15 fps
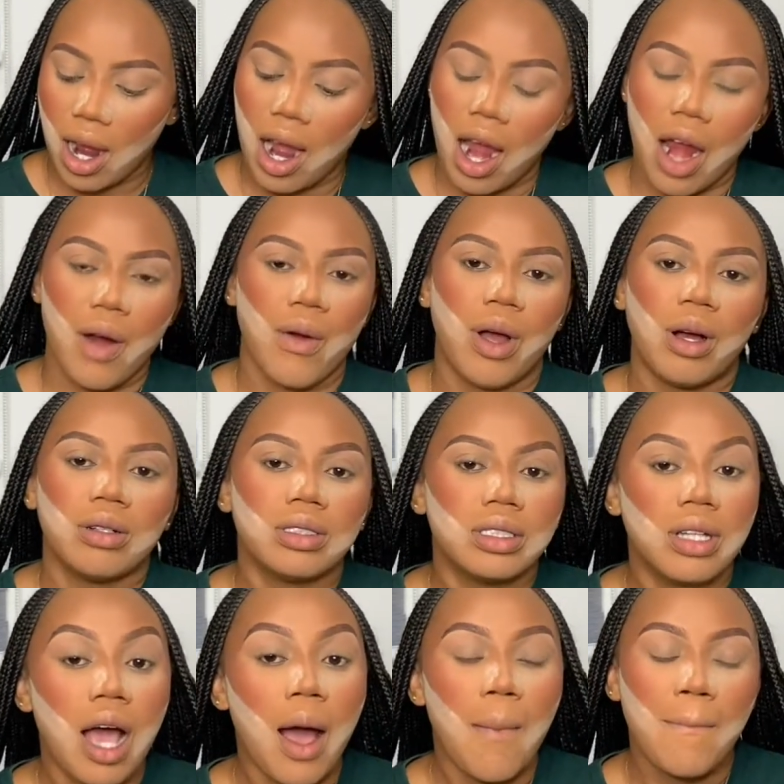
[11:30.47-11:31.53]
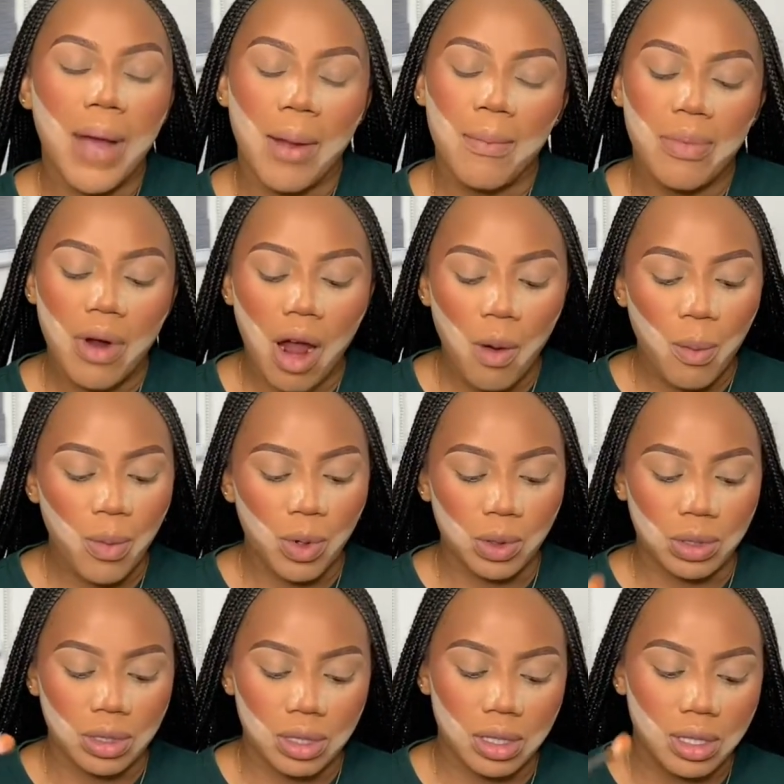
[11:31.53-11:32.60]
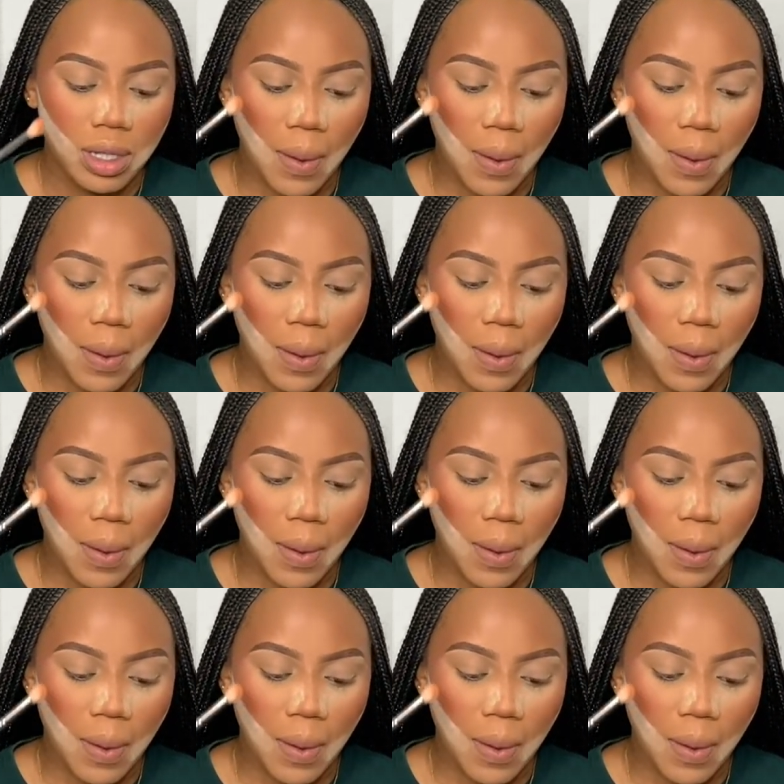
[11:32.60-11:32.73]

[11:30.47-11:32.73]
around my brow bones.